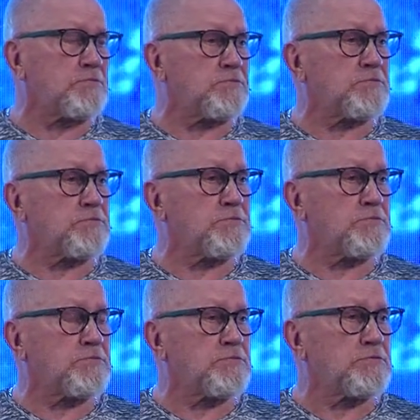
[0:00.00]

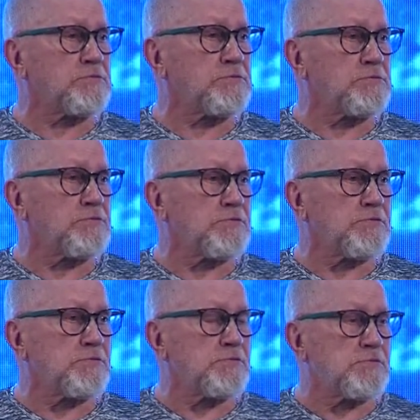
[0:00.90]

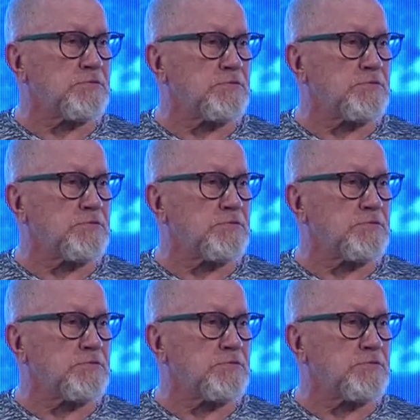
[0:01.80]
(silence)